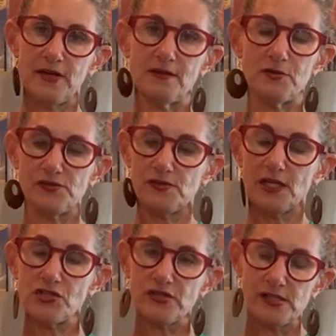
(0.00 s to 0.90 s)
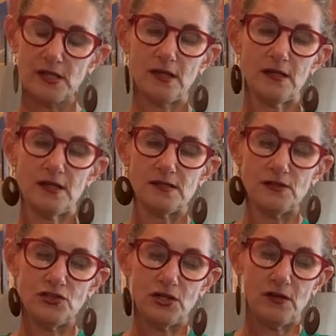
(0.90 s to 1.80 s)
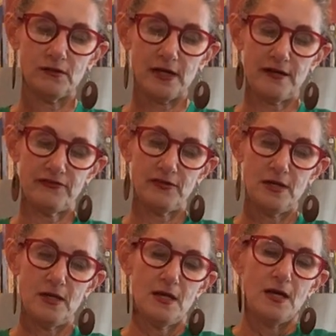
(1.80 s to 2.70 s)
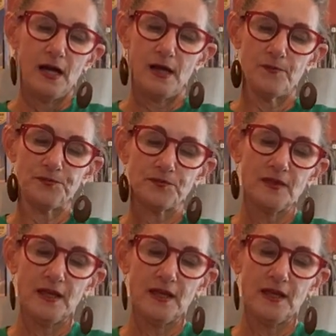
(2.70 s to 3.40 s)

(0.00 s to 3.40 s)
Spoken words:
and the most dangerous thing is a dull knife.